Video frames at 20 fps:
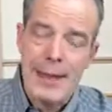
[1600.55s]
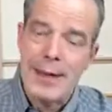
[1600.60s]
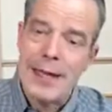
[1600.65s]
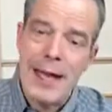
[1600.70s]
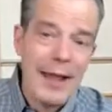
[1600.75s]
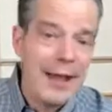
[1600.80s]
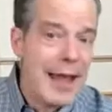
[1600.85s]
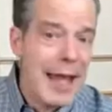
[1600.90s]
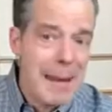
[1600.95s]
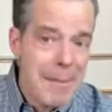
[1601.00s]

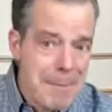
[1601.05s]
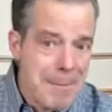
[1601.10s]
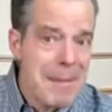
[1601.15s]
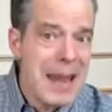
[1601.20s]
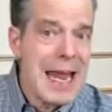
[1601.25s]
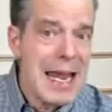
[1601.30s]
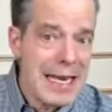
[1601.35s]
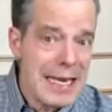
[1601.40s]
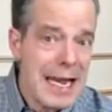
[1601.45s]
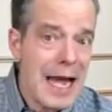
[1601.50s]
Now, that
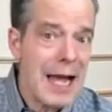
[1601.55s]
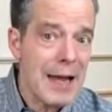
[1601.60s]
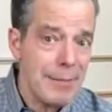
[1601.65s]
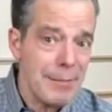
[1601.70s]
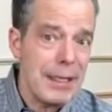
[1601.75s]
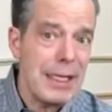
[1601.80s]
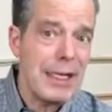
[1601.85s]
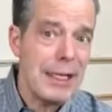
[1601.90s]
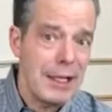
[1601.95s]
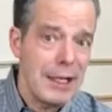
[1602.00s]
may
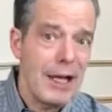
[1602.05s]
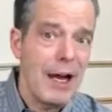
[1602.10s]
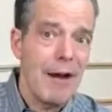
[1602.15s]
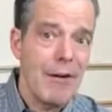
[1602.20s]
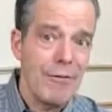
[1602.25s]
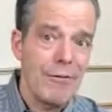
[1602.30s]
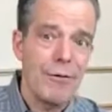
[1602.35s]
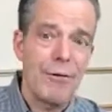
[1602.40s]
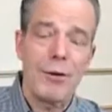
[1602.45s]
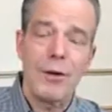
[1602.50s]
not be
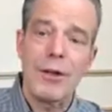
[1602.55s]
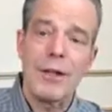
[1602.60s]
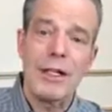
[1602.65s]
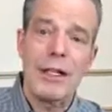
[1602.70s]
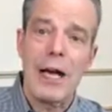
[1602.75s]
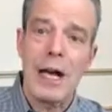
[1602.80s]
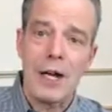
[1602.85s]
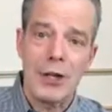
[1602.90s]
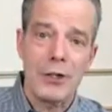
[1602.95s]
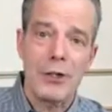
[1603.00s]
enough for the
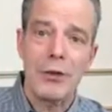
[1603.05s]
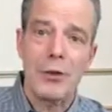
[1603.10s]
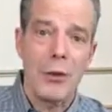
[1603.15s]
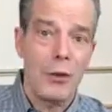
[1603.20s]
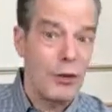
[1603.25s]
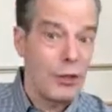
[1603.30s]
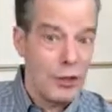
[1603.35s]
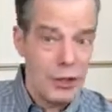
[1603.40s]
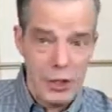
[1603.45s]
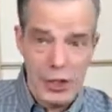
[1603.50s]
doctor
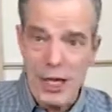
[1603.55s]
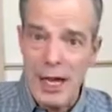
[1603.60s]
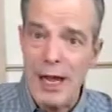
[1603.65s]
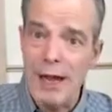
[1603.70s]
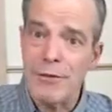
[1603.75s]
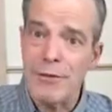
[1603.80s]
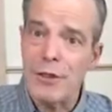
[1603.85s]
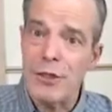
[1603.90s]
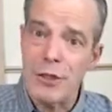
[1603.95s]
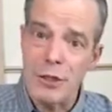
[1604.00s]
or the
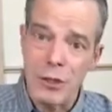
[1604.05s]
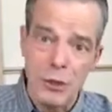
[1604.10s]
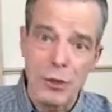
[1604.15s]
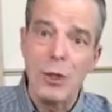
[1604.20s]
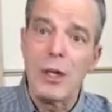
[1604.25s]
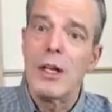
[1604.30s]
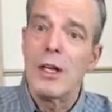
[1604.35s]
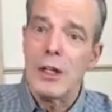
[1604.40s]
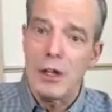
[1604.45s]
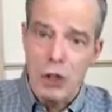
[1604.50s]
staff
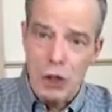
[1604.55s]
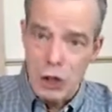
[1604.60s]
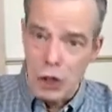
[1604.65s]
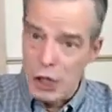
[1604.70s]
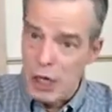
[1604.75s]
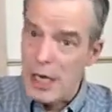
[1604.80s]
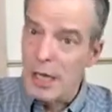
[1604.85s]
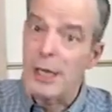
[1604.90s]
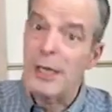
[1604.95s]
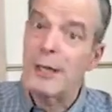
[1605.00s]
to
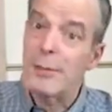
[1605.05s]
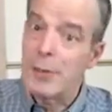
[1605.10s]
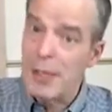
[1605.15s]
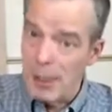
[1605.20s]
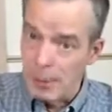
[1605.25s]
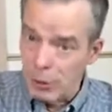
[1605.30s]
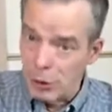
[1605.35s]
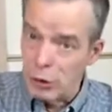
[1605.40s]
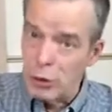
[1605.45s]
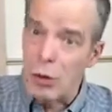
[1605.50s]
gently
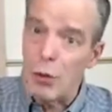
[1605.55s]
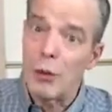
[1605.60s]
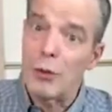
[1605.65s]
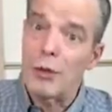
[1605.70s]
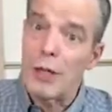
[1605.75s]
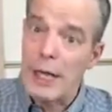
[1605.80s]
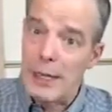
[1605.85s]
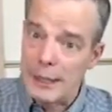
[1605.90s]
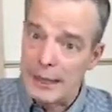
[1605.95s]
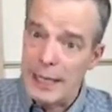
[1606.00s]
be able to
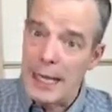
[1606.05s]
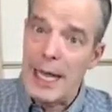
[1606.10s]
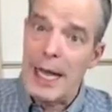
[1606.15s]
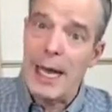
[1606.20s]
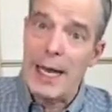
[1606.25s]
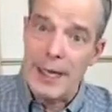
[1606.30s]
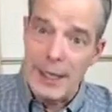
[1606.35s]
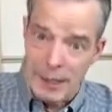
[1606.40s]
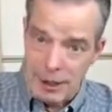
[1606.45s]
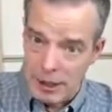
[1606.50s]
hold that
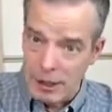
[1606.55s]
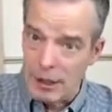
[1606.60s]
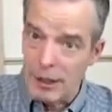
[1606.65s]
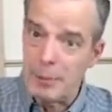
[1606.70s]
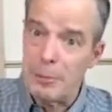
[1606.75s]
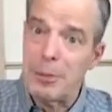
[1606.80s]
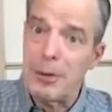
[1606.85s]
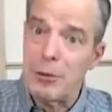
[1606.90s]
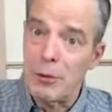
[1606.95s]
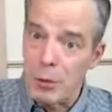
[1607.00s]
cat and
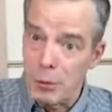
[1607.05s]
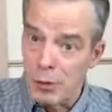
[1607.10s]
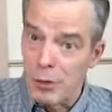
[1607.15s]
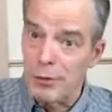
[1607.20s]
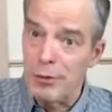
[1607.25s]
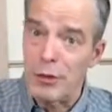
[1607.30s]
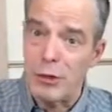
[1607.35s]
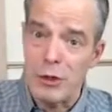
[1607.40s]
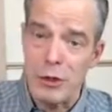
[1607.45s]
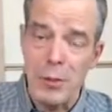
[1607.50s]
clip and
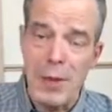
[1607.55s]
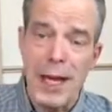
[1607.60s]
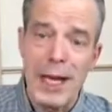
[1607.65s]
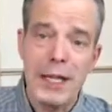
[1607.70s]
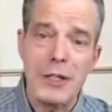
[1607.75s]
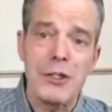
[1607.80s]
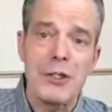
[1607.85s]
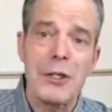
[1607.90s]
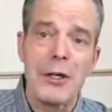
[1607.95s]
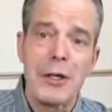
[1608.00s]
remove those
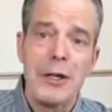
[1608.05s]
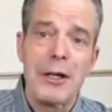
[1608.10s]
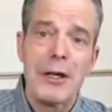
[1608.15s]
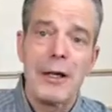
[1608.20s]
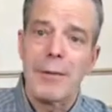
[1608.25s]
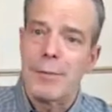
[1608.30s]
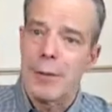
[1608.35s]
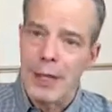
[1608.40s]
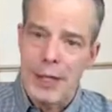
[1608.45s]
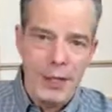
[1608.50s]
mats,
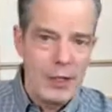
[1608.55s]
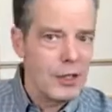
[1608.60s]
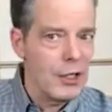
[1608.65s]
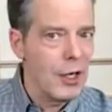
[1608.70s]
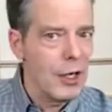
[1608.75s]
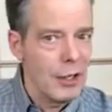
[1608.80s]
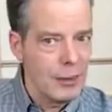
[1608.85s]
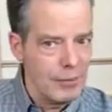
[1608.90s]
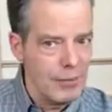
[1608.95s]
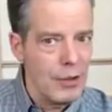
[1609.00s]
but it's
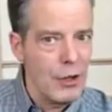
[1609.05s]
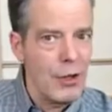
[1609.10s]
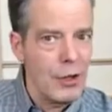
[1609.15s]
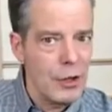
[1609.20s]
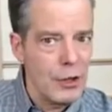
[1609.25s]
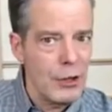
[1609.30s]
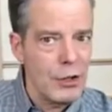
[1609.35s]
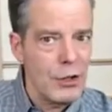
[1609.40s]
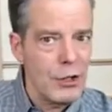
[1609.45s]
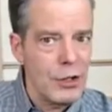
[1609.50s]
a
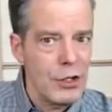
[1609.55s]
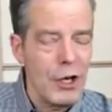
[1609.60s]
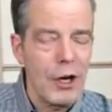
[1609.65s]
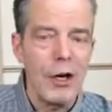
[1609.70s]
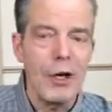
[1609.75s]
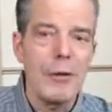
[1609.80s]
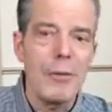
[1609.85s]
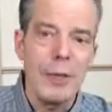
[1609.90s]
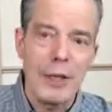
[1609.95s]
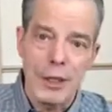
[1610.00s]
very good
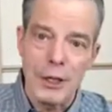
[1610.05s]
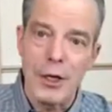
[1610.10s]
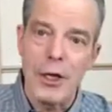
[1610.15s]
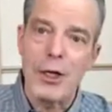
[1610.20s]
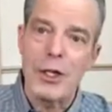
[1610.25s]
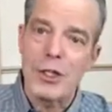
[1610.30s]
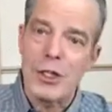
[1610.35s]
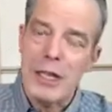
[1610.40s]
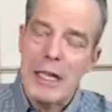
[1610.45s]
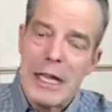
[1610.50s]
start
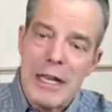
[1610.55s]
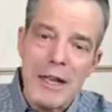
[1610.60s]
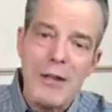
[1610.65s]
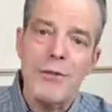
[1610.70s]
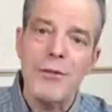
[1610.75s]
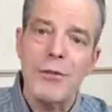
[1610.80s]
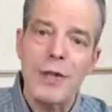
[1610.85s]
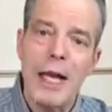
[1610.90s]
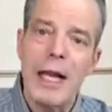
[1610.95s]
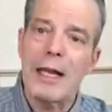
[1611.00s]
because
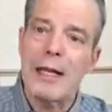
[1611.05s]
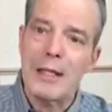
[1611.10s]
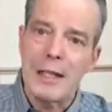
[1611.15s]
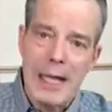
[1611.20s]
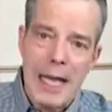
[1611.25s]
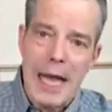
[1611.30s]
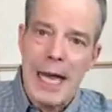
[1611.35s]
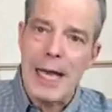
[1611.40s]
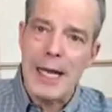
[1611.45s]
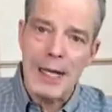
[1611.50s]
if that
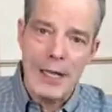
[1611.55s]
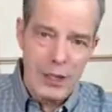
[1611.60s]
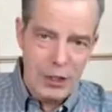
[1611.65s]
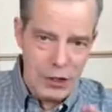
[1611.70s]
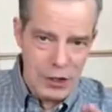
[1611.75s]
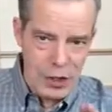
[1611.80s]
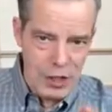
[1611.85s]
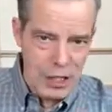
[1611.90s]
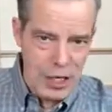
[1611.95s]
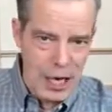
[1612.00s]
cat
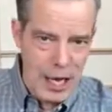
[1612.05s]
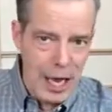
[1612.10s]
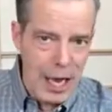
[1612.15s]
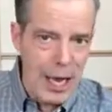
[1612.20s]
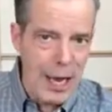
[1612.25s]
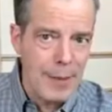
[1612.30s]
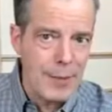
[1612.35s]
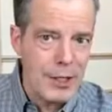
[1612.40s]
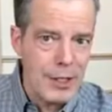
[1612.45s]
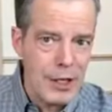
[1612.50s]
is
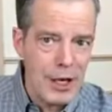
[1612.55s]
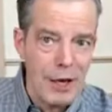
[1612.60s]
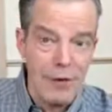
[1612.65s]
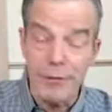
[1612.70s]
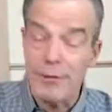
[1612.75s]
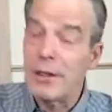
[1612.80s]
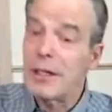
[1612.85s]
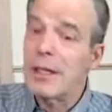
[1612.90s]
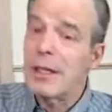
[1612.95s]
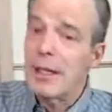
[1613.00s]
calm
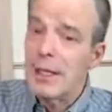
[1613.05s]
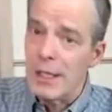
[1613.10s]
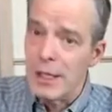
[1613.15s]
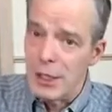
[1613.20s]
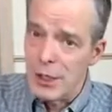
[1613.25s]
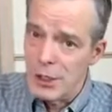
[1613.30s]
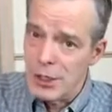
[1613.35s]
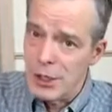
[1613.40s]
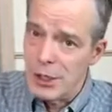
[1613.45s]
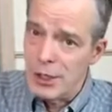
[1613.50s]
enough
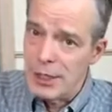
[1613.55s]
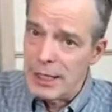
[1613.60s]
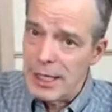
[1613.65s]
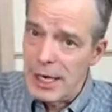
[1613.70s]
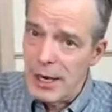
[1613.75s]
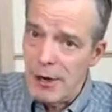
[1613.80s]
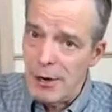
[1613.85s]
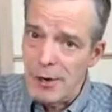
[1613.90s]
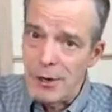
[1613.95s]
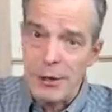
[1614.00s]
and it's in the
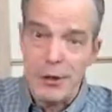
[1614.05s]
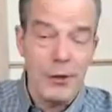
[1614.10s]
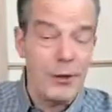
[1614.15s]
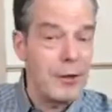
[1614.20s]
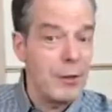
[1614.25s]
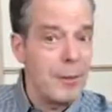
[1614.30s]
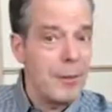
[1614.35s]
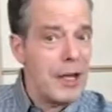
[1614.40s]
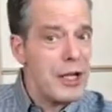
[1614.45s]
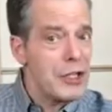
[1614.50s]
carrier,
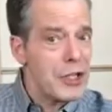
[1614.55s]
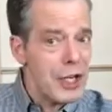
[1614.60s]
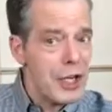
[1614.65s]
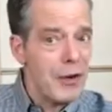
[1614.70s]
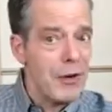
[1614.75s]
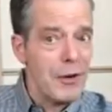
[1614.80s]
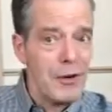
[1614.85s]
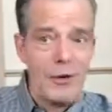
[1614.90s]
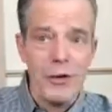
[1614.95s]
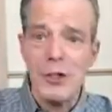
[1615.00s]
and the best
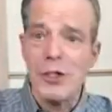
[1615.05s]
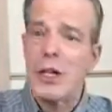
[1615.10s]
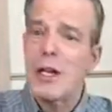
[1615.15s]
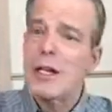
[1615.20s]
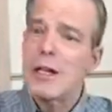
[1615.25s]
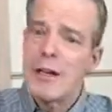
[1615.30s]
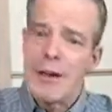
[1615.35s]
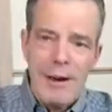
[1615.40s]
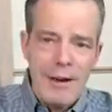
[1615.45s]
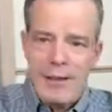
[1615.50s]
carriers
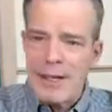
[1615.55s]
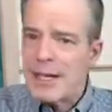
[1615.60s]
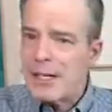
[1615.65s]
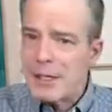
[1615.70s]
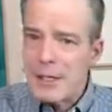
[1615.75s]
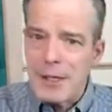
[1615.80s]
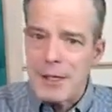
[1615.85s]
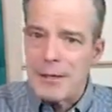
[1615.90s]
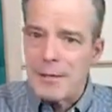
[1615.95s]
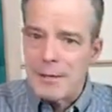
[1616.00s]
are
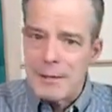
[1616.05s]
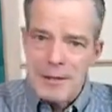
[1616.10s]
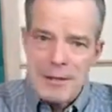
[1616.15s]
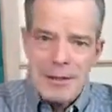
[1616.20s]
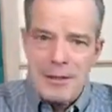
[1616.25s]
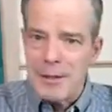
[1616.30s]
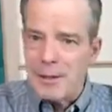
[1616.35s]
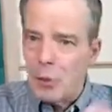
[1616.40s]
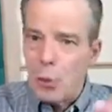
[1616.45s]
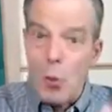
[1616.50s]
not the,
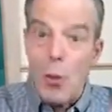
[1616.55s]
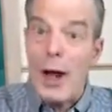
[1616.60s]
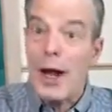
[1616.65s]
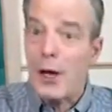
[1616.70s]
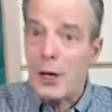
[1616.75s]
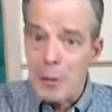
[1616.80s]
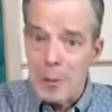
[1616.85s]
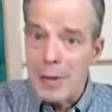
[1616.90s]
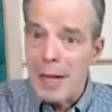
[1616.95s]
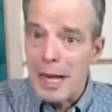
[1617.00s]
the
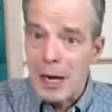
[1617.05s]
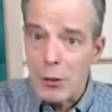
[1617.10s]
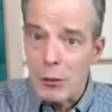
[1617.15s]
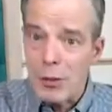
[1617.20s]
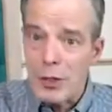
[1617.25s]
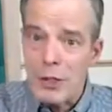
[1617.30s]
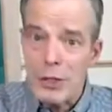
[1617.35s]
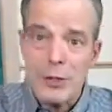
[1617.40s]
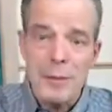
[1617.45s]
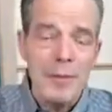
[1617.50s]
wire metal
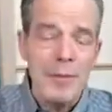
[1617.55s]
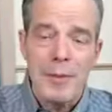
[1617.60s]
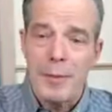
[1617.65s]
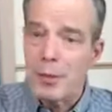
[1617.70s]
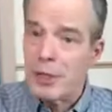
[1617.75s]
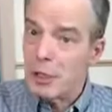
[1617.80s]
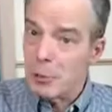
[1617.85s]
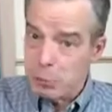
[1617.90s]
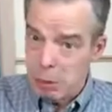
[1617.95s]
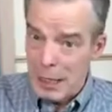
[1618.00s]
ones,
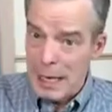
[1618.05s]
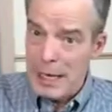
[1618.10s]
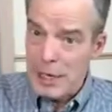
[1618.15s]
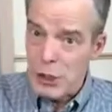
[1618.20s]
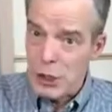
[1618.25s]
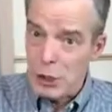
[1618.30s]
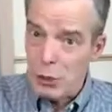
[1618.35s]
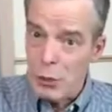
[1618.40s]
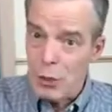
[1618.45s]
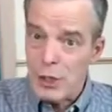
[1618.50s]
but the
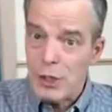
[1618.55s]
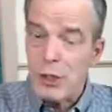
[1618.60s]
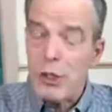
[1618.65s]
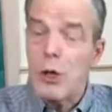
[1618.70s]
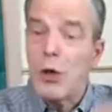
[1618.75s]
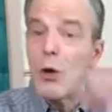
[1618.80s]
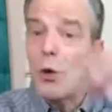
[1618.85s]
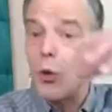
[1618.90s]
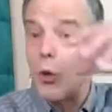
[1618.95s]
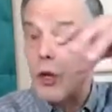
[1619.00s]
plastic ones,
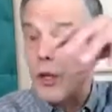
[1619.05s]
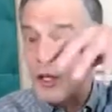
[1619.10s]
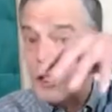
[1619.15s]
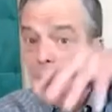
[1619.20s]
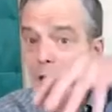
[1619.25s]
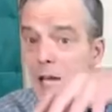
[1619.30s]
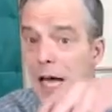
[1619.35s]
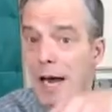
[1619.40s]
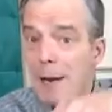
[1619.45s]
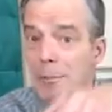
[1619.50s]
where
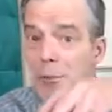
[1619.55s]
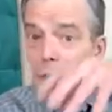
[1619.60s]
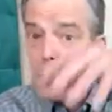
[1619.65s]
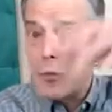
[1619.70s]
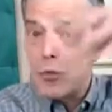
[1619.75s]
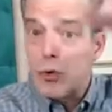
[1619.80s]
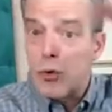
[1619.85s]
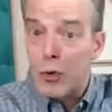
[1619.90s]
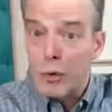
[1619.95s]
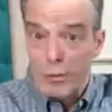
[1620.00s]
the top
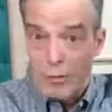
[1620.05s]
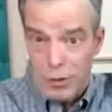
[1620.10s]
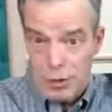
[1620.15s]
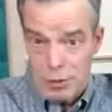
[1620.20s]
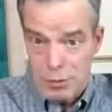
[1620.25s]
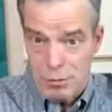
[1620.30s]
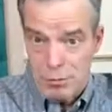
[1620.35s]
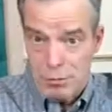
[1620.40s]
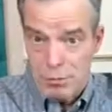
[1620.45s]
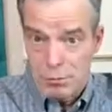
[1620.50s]

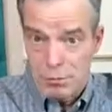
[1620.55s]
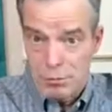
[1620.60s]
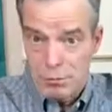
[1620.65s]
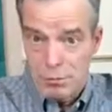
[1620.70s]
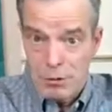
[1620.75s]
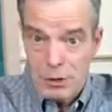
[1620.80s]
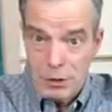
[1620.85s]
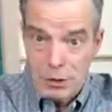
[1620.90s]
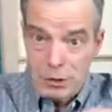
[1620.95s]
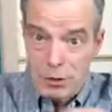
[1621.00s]
removes,
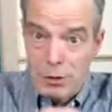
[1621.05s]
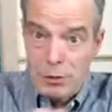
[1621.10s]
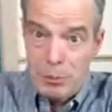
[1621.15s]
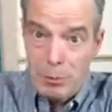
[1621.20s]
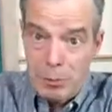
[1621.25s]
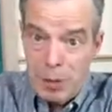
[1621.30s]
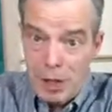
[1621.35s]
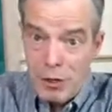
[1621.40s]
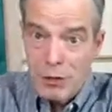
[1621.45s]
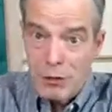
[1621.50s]
the little
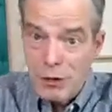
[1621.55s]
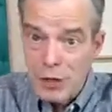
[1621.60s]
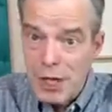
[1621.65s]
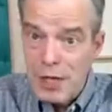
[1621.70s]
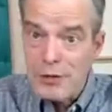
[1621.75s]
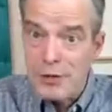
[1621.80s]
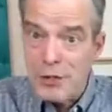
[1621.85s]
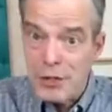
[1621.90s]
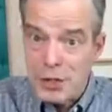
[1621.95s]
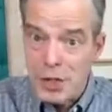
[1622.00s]
buckles
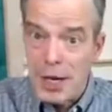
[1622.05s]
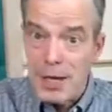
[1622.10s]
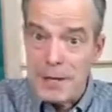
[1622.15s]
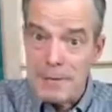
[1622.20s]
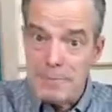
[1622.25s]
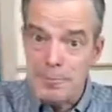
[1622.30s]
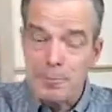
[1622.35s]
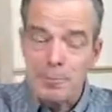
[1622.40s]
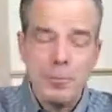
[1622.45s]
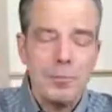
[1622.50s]
on the side.